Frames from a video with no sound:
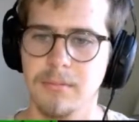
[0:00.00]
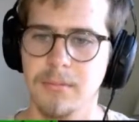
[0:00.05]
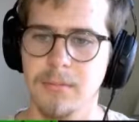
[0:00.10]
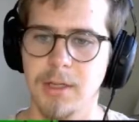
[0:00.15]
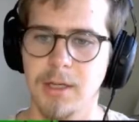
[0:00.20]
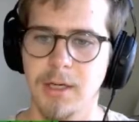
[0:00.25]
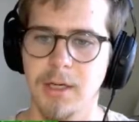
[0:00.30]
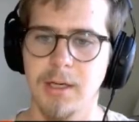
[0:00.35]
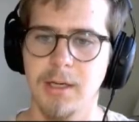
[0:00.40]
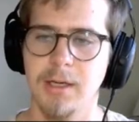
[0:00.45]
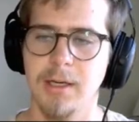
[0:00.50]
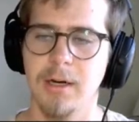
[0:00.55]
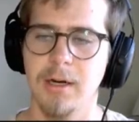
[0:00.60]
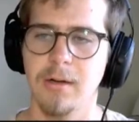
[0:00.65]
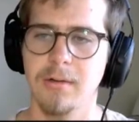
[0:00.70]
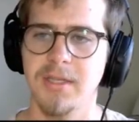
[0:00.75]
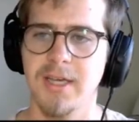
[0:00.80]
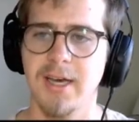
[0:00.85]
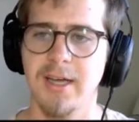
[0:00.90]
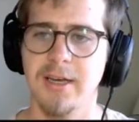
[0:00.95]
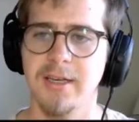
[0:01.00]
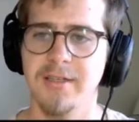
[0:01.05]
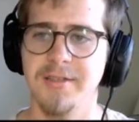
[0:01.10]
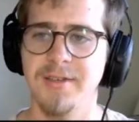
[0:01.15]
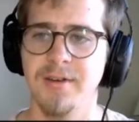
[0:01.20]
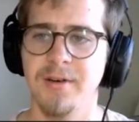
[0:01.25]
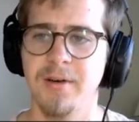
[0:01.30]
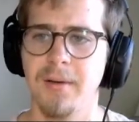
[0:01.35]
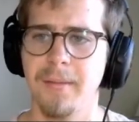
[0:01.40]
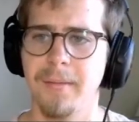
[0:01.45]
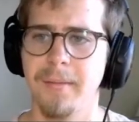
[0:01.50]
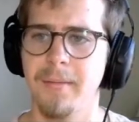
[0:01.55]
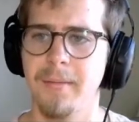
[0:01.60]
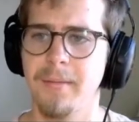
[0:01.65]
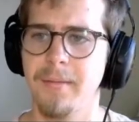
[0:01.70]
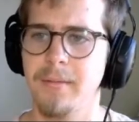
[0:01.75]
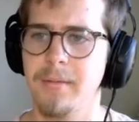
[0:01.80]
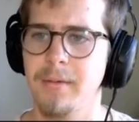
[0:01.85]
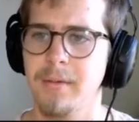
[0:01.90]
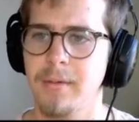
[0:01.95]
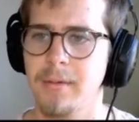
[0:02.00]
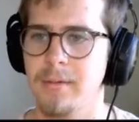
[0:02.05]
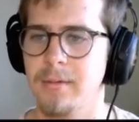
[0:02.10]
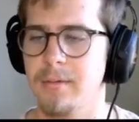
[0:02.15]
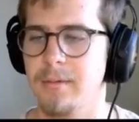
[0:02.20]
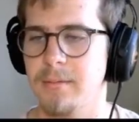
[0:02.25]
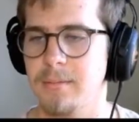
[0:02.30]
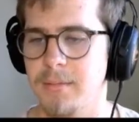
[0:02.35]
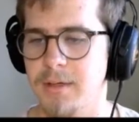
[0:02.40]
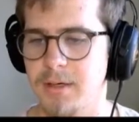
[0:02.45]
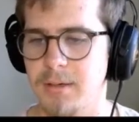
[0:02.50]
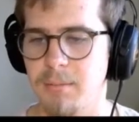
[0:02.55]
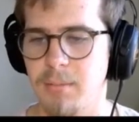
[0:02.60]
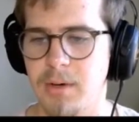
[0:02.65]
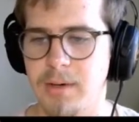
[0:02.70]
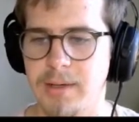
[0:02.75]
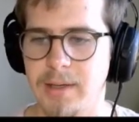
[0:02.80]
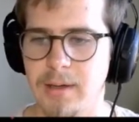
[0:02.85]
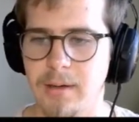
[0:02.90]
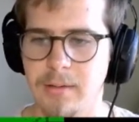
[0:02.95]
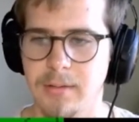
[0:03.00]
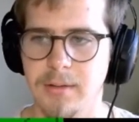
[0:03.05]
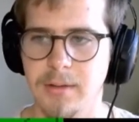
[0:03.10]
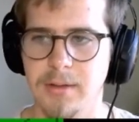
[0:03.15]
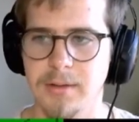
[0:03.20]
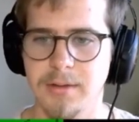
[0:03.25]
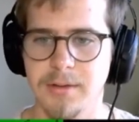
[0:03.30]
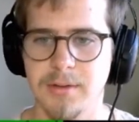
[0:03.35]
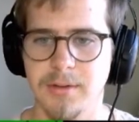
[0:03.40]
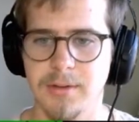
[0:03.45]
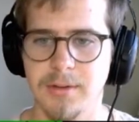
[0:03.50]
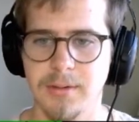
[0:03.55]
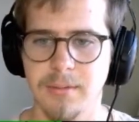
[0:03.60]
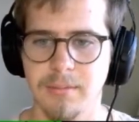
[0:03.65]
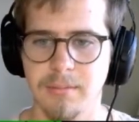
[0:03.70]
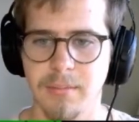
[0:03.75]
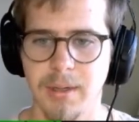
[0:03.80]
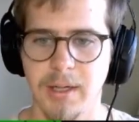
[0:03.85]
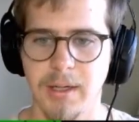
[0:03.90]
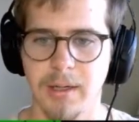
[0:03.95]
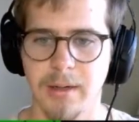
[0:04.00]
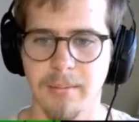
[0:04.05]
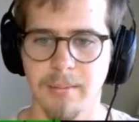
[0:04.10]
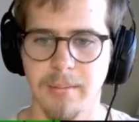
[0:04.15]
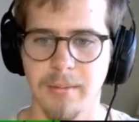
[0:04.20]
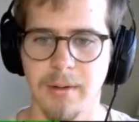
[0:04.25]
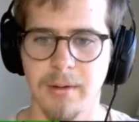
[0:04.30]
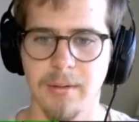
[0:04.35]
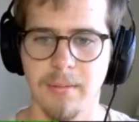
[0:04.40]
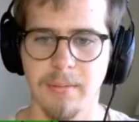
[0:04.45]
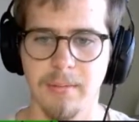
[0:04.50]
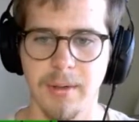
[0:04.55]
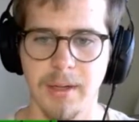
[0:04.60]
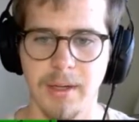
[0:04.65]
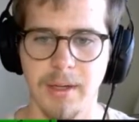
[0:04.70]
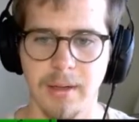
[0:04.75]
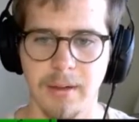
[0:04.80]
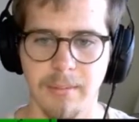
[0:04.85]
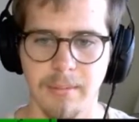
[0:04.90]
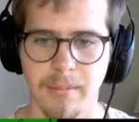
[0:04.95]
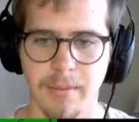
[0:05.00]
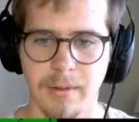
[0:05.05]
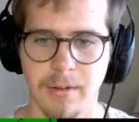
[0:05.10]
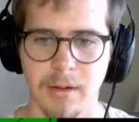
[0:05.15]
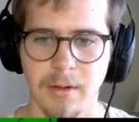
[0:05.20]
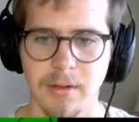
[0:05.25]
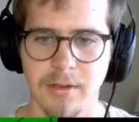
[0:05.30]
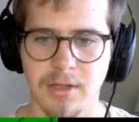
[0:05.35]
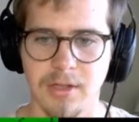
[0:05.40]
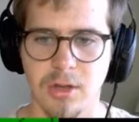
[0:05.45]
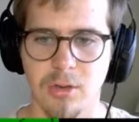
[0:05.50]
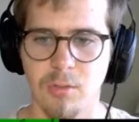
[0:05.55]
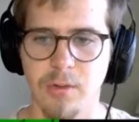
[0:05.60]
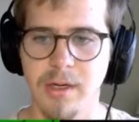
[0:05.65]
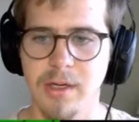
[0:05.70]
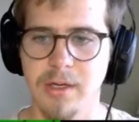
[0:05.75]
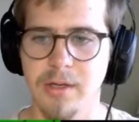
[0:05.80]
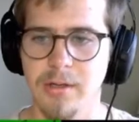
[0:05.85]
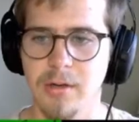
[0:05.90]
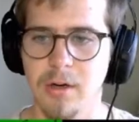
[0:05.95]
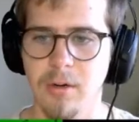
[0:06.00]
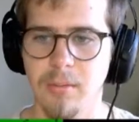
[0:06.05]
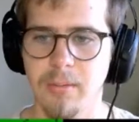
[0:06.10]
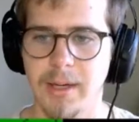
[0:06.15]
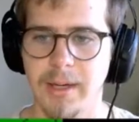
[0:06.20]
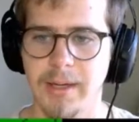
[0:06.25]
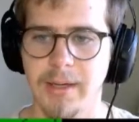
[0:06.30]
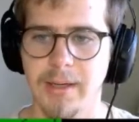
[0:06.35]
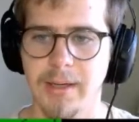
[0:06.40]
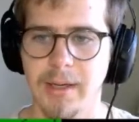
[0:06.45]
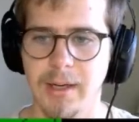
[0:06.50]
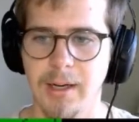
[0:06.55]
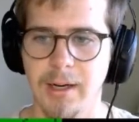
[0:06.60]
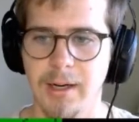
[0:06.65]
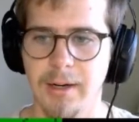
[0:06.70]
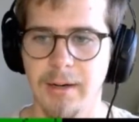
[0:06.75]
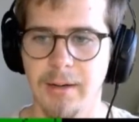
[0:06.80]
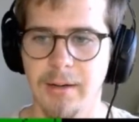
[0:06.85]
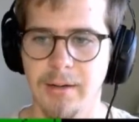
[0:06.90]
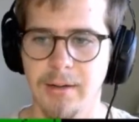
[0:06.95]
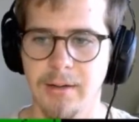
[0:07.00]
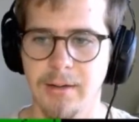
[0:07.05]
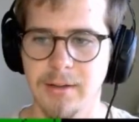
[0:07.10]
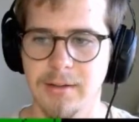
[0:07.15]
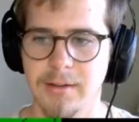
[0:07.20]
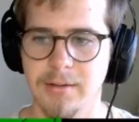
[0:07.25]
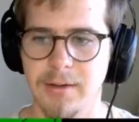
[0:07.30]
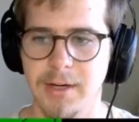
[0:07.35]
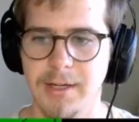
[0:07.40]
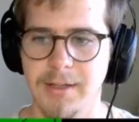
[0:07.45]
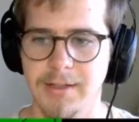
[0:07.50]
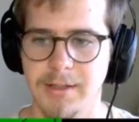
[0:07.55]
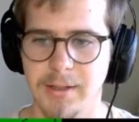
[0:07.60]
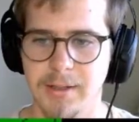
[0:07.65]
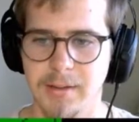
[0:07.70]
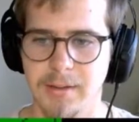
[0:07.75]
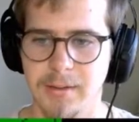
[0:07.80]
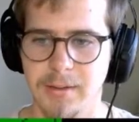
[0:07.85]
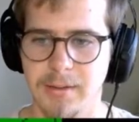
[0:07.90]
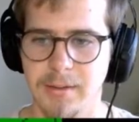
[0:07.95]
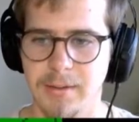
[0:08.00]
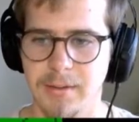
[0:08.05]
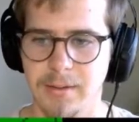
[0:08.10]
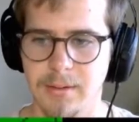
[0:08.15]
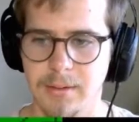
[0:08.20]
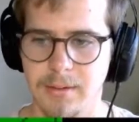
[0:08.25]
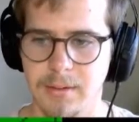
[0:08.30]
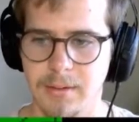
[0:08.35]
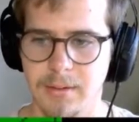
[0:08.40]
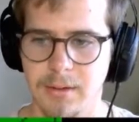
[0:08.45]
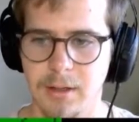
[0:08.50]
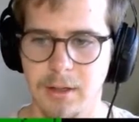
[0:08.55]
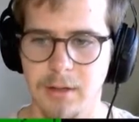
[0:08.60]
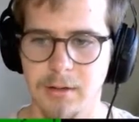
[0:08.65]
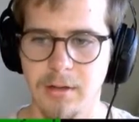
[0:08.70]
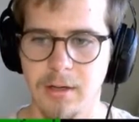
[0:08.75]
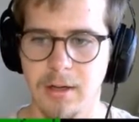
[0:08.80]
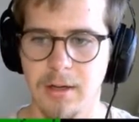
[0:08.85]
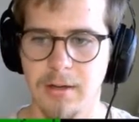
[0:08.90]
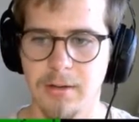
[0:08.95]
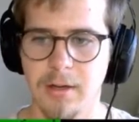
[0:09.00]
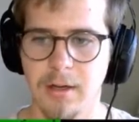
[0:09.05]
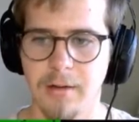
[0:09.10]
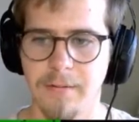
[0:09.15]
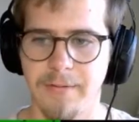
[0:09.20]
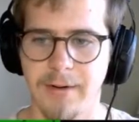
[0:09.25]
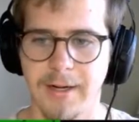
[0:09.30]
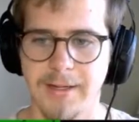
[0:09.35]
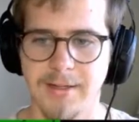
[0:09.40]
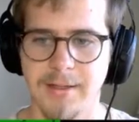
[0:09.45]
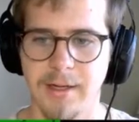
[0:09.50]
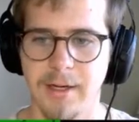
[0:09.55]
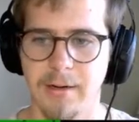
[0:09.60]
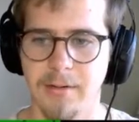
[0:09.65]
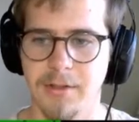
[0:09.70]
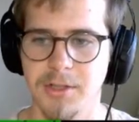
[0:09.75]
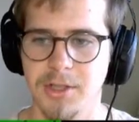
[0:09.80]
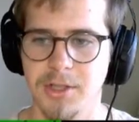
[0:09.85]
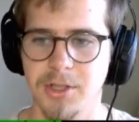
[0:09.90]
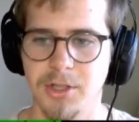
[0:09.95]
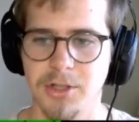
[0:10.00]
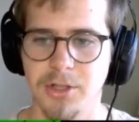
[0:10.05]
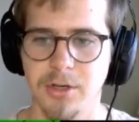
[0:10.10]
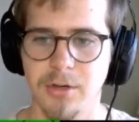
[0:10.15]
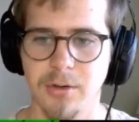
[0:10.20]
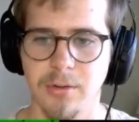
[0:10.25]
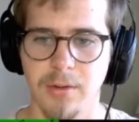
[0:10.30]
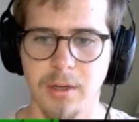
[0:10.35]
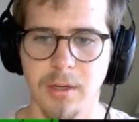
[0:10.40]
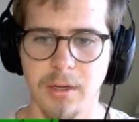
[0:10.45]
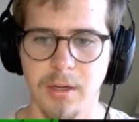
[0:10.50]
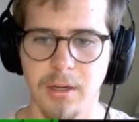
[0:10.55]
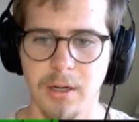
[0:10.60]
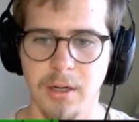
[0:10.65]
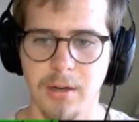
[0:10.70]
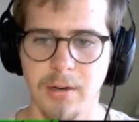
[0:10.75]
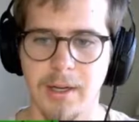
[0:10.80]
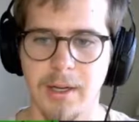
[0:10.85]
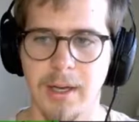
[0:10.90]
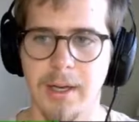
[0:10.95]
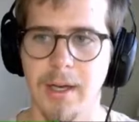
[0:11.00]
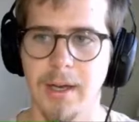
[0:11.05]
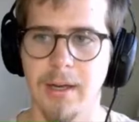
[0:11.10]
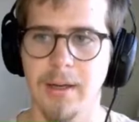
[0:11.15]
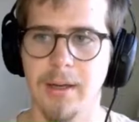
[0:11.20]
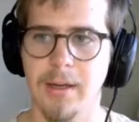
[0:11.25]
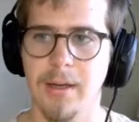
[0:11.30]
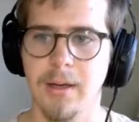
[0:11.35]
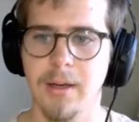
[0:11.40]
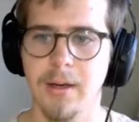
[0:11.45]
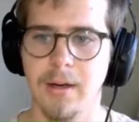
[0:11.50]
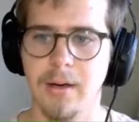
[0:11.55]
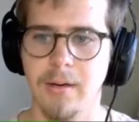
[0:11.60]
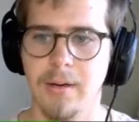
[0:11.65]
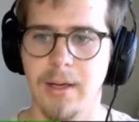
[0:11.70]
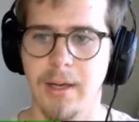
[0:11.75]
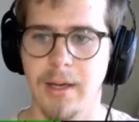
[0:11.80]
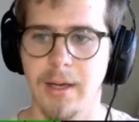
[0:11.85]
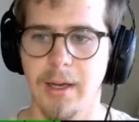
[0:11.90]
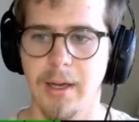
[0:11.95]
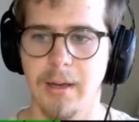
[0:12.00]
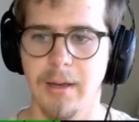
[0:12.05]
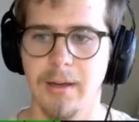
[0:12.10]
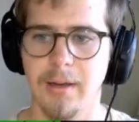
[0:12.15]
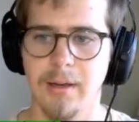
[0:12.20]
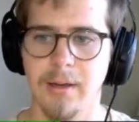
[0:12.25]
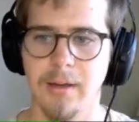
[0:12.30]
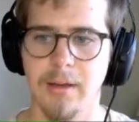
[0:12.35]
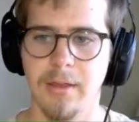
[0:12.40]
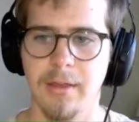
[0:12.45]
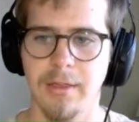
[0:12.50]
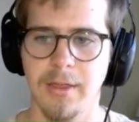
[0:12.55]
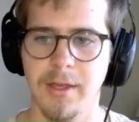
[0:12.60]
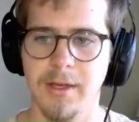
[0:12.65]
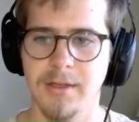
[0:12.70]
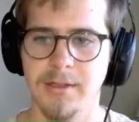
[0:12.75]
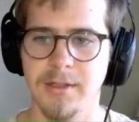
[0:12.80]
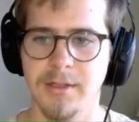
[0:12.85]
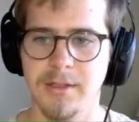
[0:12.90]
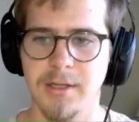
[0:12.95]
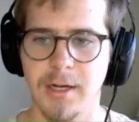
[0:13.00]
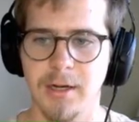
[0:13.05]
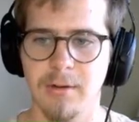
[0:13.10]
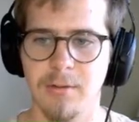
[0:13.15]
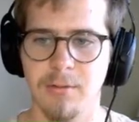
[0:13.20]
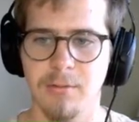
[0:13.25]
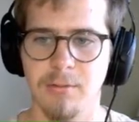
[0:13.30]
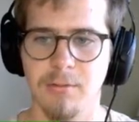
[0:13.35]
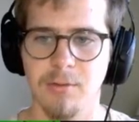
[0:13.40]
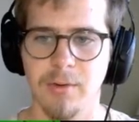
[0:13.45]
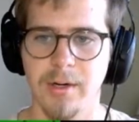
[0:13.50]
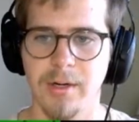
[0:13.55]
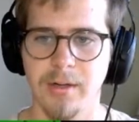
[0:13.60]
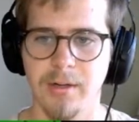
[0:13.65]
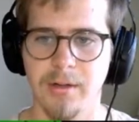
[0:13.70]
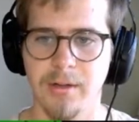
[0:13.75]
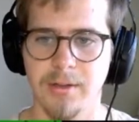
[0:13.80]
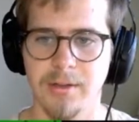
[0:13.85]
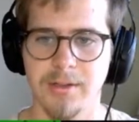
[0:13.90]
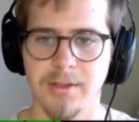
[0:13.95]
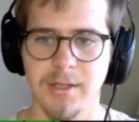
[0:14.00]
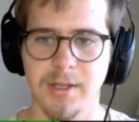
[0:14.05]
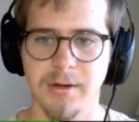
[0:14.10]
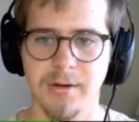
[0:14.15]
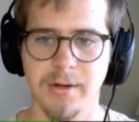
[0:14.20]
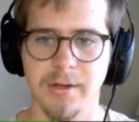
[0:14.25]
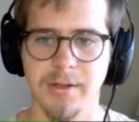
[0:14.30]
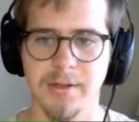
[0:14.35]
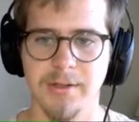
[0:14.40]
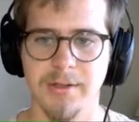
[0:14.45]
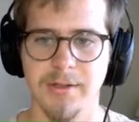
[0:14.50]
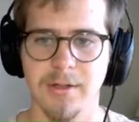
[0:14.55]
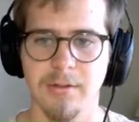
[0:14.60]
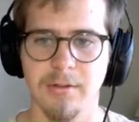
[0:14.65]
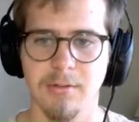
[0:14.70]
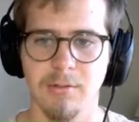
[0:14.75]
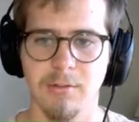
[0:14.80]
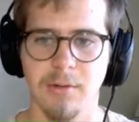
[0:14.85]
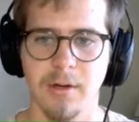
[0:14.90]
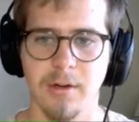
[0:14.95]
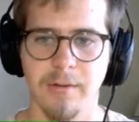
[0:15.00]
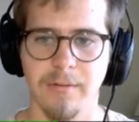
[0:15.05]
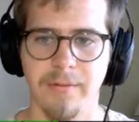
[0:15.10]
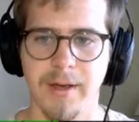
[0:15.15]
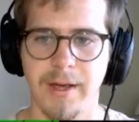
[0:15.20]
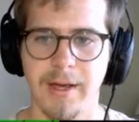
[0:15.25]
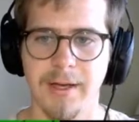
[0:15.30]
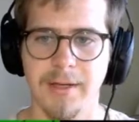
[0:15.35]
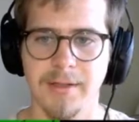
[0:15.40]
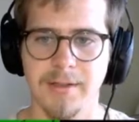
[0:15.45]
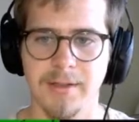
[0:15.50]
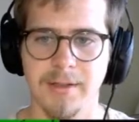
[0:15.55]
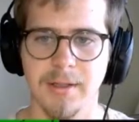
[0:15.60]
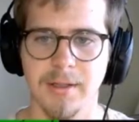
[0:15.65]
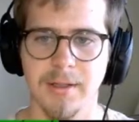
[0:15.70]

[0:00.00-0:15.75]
Okay, get all tiny, sir. Gotta break out of this. Bam. Bam. Oh, there's three! Oh my god. This is crazy. Oh, y'all are fast now. Shoot. Okay. Okay. Things just got real serious real fast.